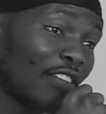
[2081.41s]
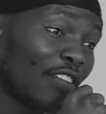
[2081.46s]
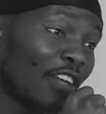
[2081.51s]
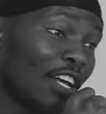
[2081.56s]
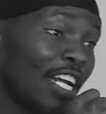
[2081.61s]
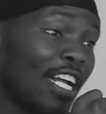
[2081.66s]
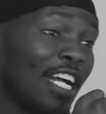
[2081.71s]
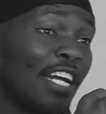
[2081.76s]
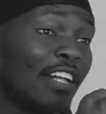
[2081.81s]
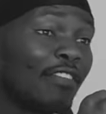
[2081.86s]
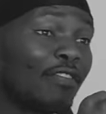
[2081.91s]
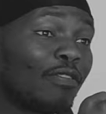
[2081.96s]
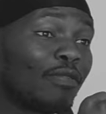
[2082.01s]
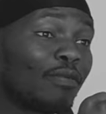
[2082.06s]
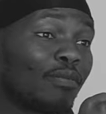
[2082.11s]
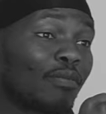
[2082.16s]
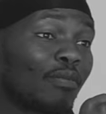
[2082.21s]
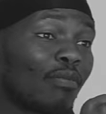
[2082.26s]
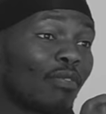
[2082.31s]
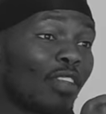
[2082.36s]
Yeah. He was in
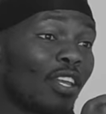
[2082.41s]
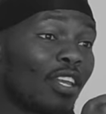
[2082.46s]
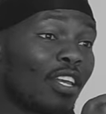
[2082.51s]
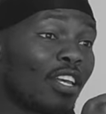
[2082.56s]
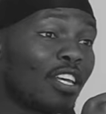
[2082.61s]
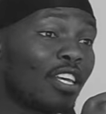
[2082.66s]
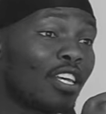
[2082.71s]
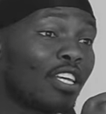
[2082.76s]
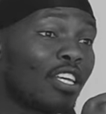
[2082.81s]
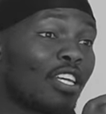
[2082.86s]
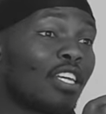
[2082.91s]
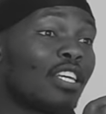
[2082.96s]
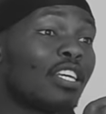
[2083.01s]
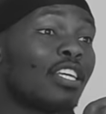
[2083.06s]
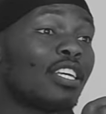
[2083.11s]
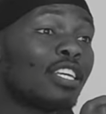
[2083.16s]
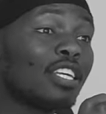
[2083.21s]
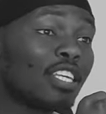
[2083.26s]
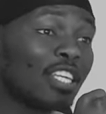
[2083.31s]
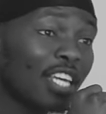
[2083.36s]
those circles as well, I
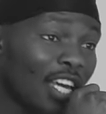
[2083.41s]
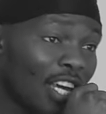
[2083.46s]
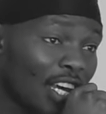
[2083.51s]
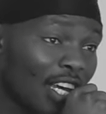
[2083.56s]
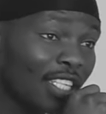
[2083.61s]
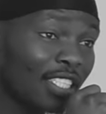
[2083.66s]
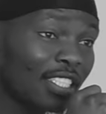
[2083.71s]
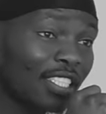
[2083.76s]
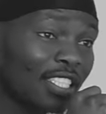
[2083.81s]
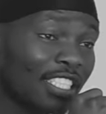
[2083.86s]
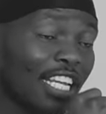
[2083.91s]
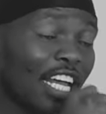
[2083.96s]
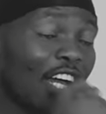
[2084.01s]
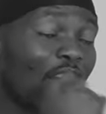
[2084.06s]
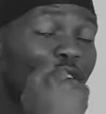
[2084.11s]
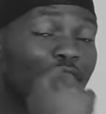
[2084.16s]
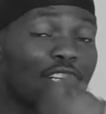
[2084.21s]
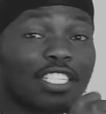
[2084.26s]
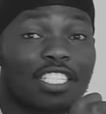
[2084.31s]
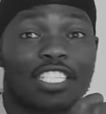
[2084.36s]
guess. Yes,
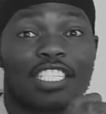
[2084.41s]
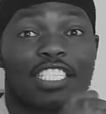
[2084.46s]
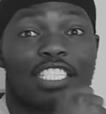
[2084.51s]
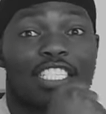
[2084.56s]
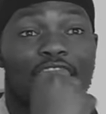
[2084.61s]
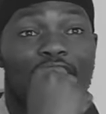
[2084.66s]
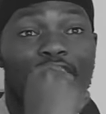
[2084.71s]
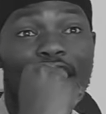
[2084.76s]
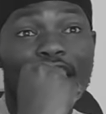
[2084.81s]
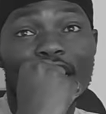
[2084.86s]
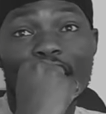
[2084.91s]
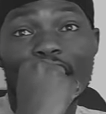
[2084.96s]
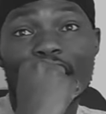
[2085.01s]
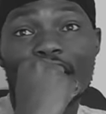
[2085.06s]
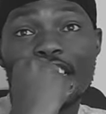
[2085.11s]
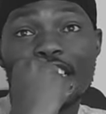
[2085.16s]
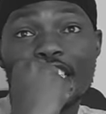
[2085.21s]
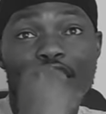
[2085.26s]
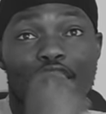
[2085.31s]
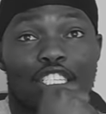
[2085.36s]
now he's in,
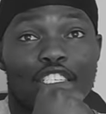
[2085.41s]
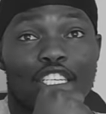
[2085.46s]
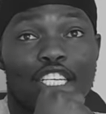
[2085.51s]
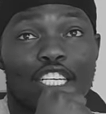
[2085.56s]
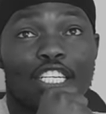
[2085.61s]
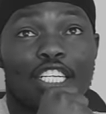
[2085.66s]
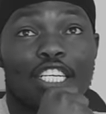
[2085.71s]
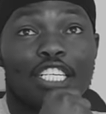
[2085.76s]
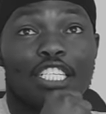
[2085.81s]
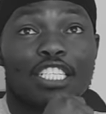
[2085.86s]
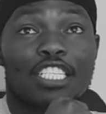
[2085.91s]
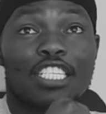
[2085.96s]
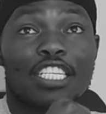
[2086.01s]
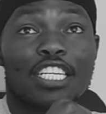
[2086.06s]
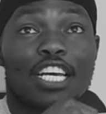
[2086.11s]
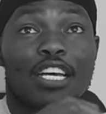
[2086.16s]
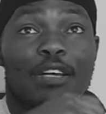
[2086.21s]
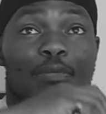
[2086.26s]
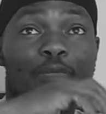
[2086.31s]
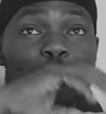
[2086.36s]
in, a, he's in
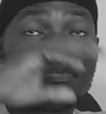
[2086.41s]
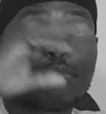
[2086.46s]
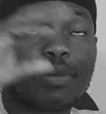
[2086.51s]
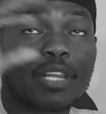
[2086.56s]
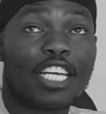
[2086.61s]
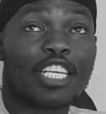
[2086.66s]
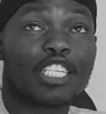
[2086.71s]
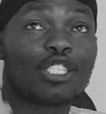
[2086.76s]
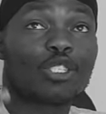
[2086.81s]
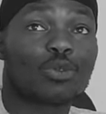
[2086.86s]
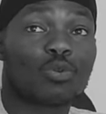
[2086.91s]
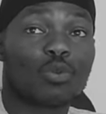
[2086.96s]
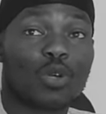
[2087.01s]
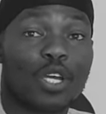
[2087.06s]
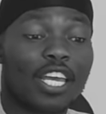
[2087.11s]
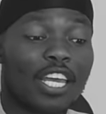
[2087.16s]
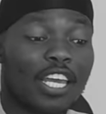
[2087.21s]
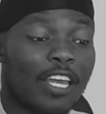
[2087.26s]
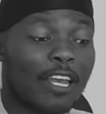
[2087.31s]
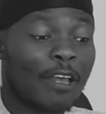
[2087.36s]
a place
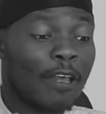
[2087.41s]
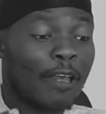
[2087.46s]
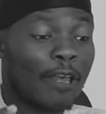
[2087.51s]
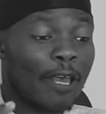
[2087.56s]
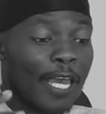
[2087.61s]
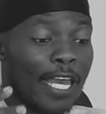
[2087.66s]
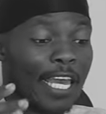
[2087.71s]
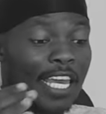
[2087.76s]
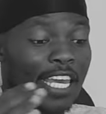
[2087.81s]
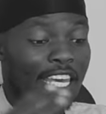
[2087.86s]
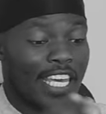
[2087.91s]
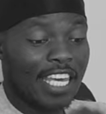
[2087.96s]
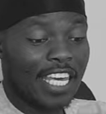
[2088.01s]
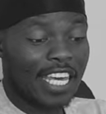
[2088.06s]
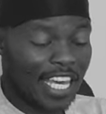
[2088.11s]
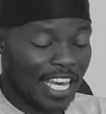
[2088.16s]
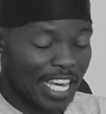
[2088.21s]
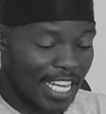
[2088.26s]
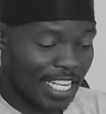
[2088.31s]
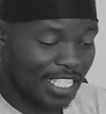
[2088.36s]
where he
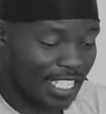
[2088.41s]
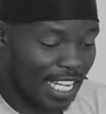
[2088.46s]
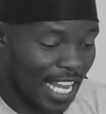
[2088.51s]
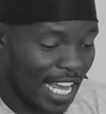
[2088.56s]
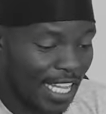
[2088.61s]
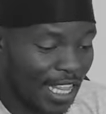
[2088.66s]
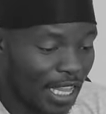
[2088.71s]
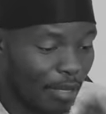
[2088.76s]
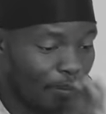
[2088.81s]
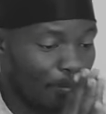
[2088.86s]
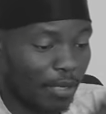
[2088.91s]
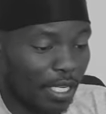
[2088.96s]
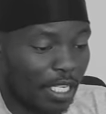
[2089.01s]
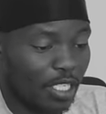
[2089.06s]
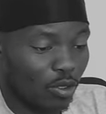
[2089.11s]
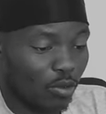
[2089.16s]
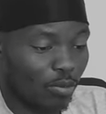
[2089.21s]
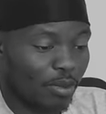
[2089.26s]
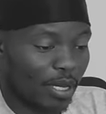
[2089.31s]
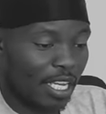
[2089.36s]
is like the
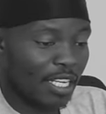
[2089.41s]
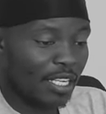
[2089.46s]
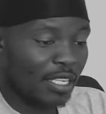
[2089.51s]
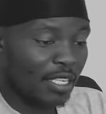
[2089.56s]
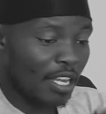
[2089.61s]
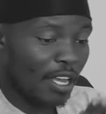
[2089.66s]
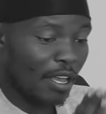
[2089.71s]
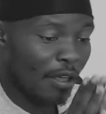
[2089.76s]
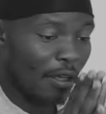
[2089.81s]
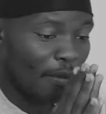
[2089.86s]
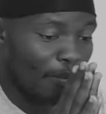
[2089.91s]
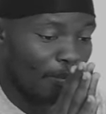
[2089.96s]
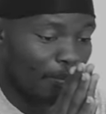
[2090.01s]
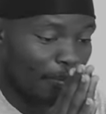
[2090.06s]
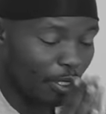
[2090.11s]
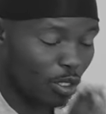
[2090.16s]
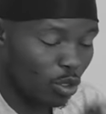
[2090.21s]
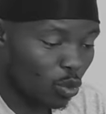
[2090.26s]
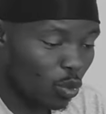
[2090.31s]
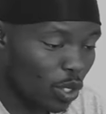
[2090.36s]
middleman
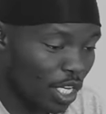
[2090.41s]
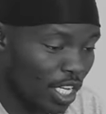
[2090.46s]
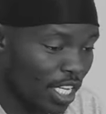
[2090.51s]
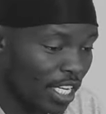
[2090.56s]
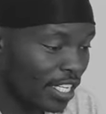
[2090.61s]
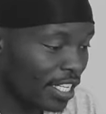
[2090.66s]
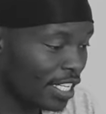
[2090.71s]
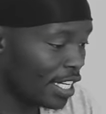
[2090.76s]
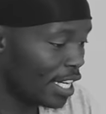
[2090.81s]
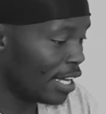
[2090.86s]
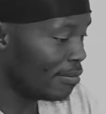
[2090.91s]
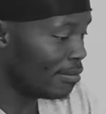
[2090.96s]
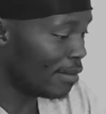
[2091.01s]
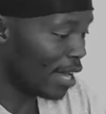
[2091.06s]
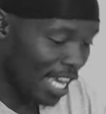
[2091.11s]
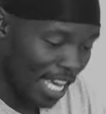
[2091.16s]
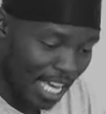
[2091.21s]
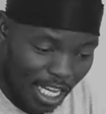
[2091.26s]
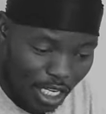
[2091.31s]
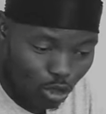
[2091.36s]
between
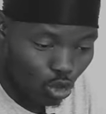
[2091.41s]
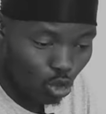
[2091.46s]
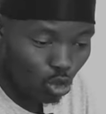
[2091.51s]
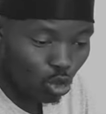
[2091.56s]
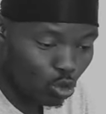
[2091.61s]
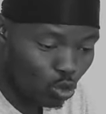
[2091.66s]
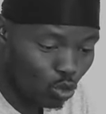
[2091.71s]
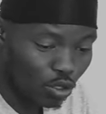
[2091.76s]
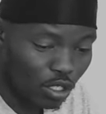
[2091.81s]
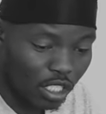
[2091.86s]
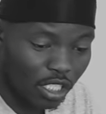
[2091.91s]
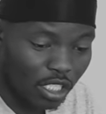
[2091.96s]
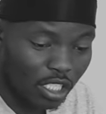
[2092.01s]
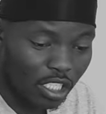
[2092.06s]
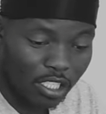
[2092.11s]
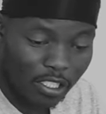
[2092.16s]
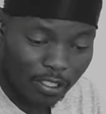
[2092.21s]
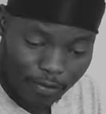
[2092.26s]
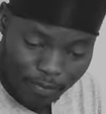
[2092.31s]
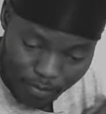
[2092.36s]
Mageto youth.
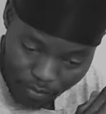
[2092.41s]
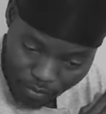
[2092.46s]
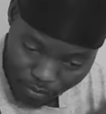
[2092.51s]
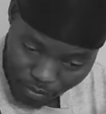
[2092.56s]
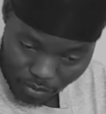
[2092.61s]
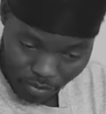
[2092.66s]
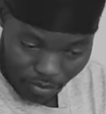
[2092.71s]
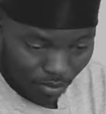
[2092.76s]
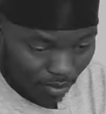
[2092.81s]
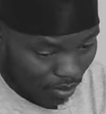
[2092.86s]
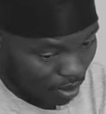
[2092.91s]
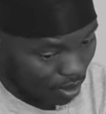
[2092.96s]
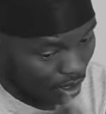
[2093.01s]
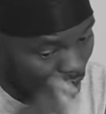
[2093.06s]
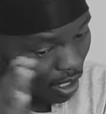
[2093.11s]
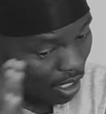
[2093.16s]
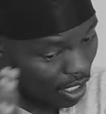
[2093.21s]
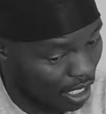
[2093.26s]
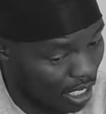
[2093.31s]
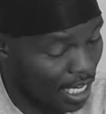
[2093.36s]

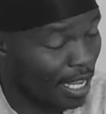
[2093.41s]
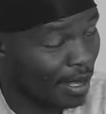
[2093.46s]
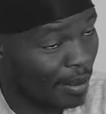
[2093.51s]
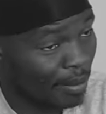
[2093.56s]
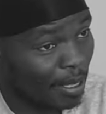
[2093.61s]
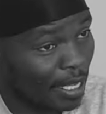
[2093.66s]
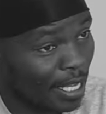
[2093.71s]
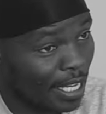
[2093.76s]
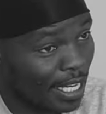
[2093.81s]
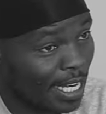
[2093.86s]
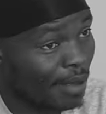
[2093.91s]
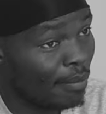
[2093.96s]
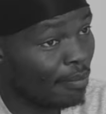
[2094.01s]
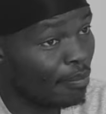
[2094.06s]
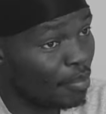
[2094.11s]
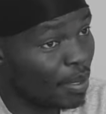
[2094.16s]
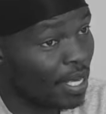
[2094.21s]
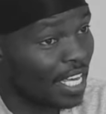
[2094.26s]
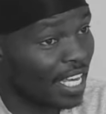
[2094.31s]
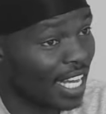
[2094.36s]
Yeah.
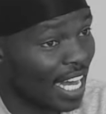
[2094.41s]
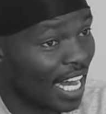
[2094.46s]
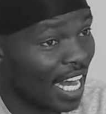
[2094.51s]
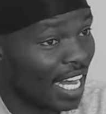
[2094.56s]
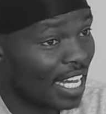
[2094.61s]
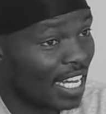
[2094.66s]
Nembinga.